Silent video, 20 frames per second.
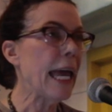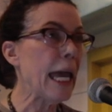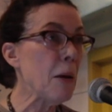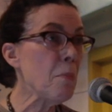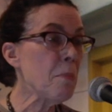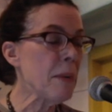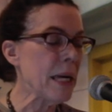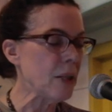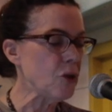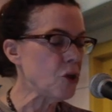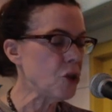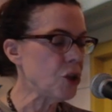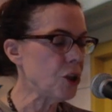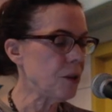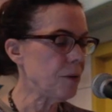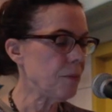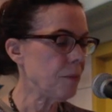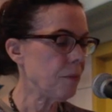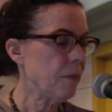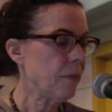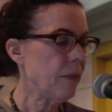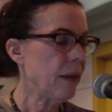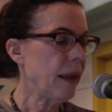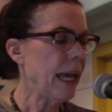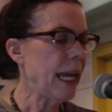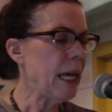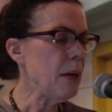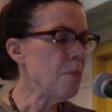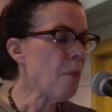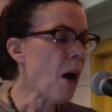image,
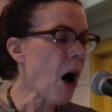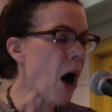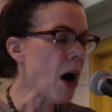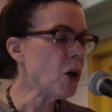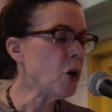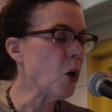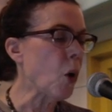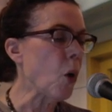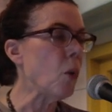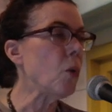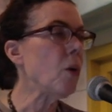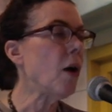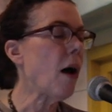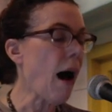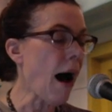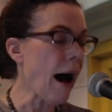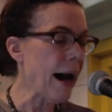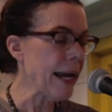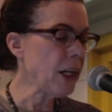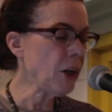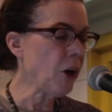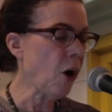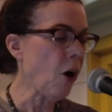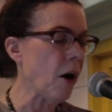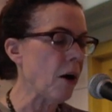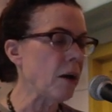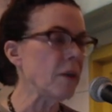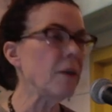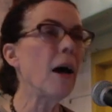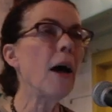imago,
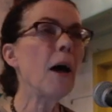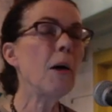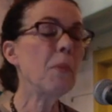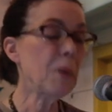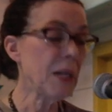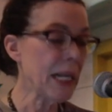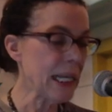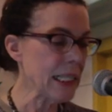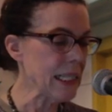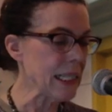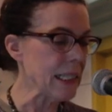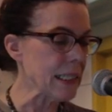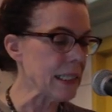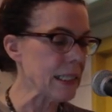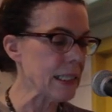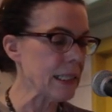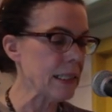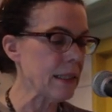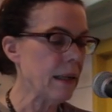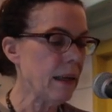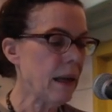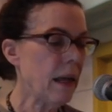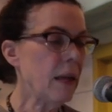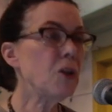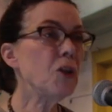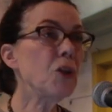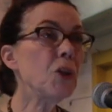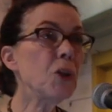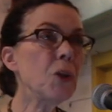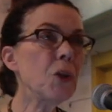icon, presence,
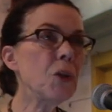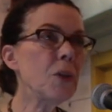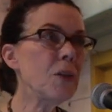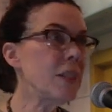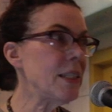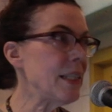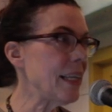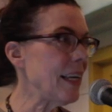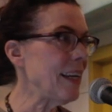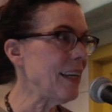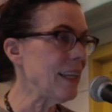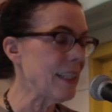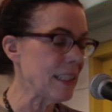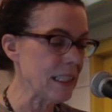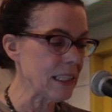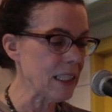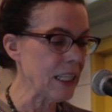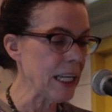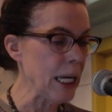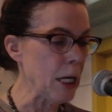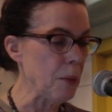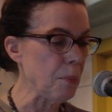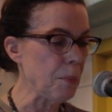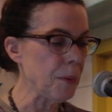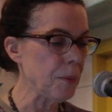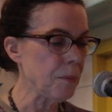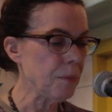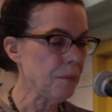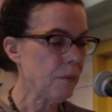turns in its sleep.